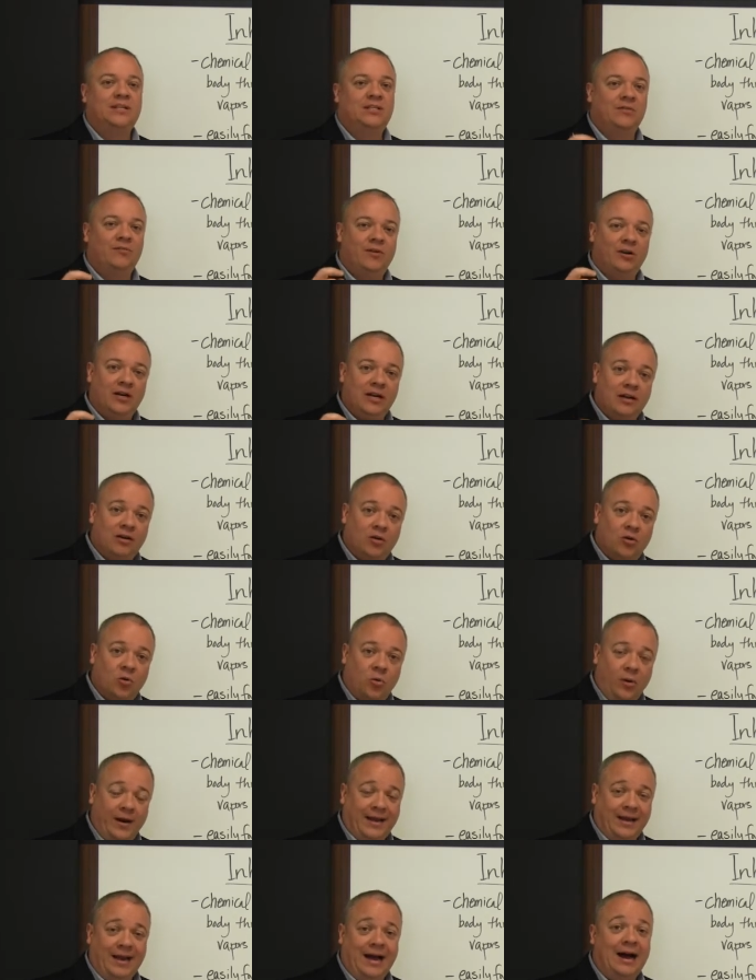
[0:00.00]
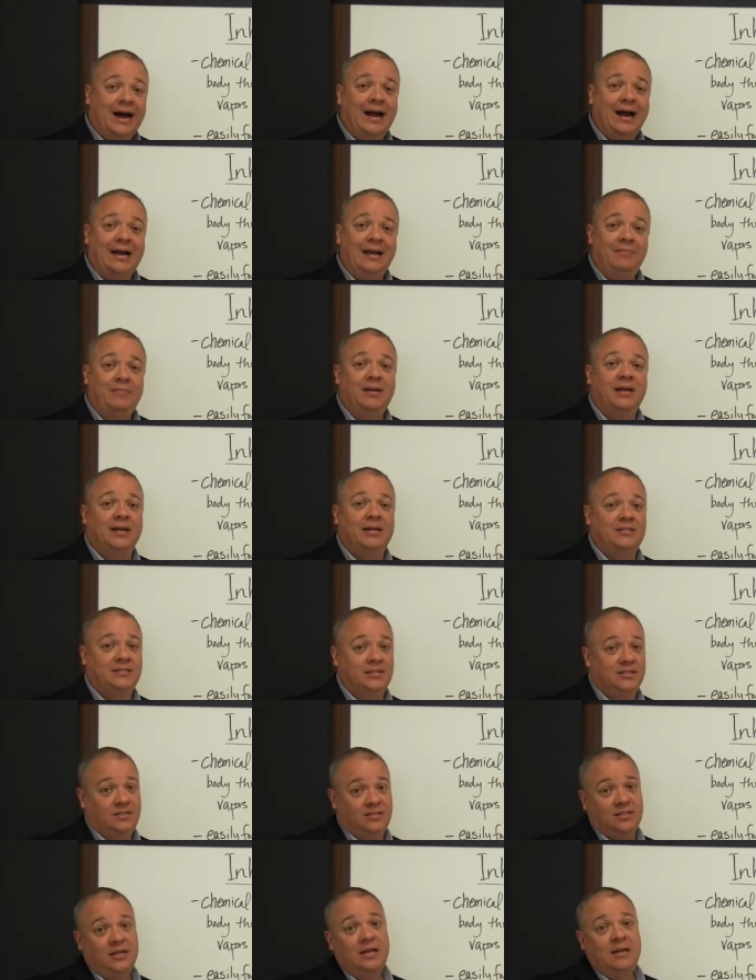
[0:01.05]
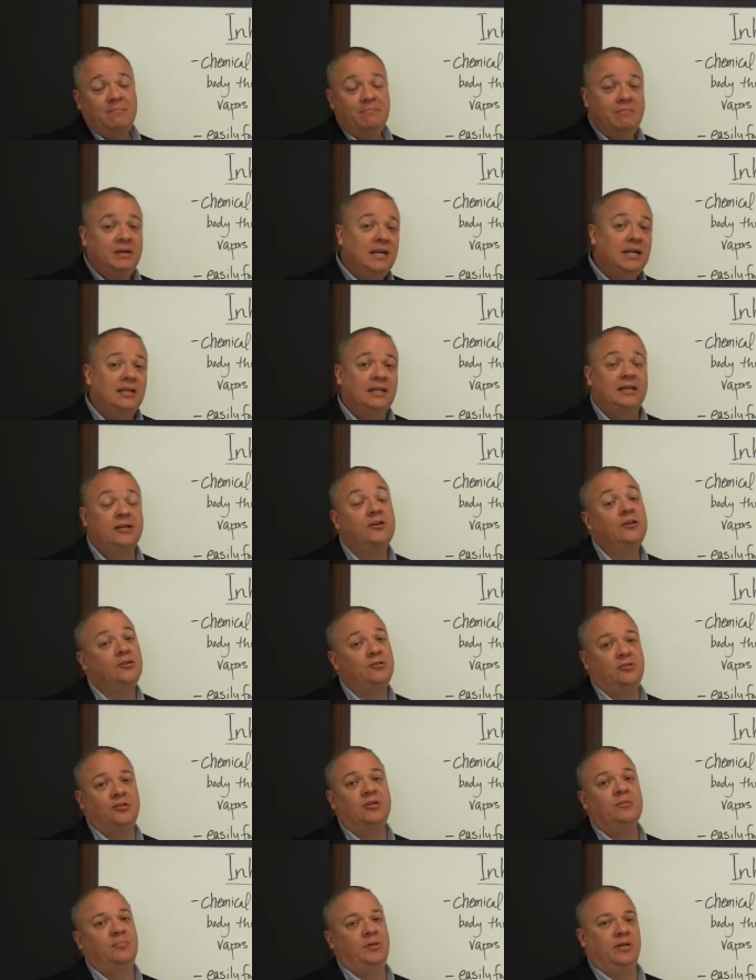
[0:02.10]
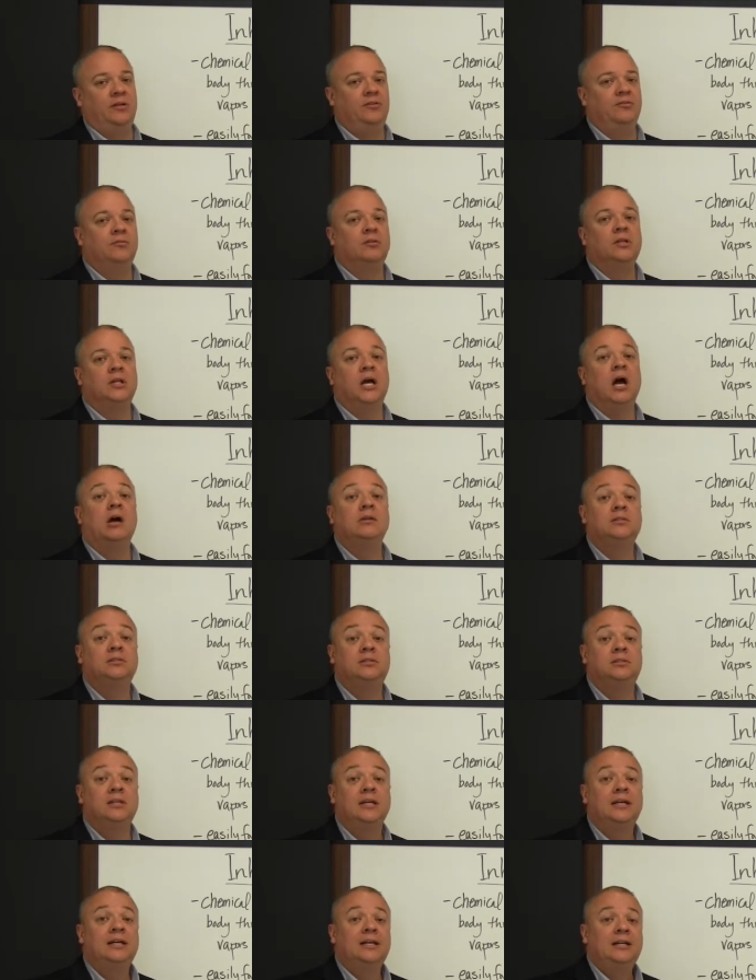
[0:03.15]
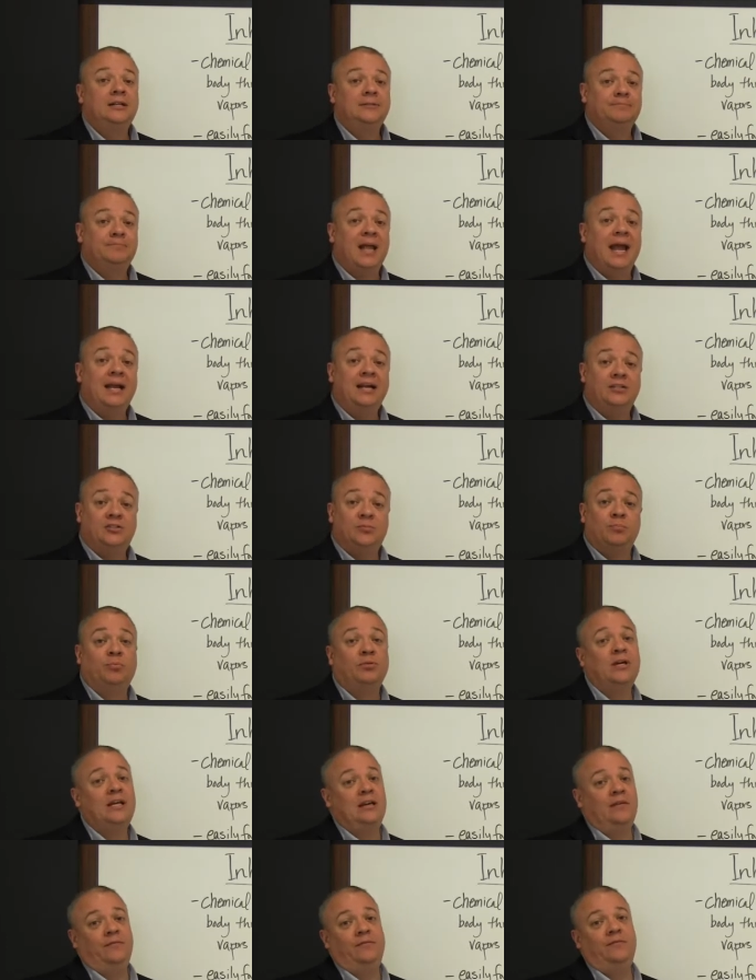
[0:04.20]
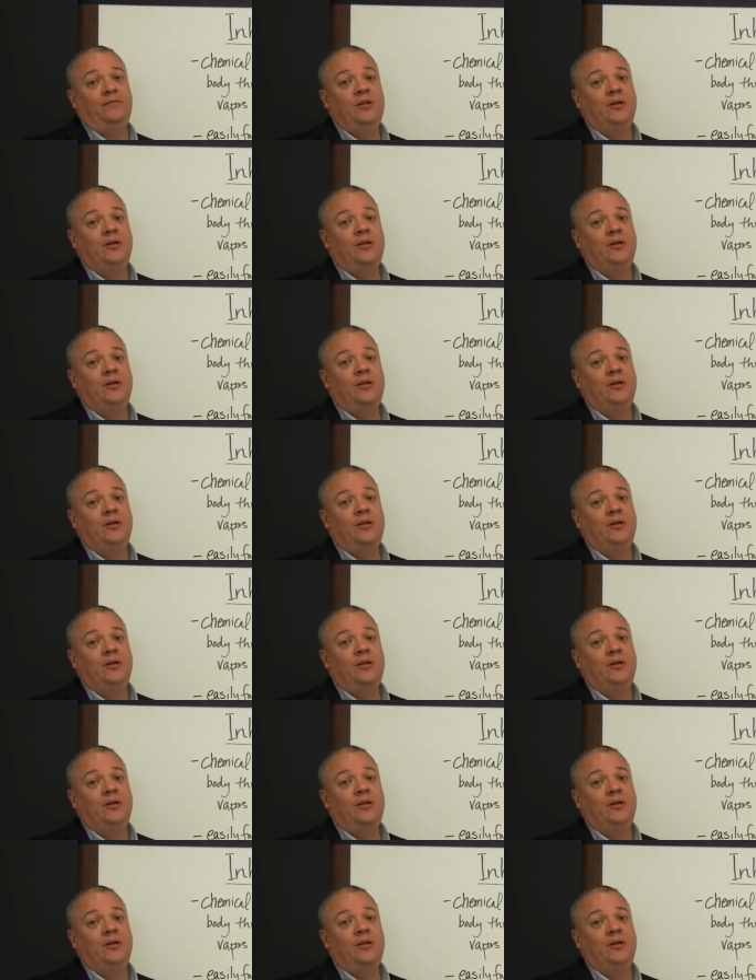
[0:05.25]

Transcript: it's a very quick high because it's immediately introduced to the blood through the lungs, and it's brief.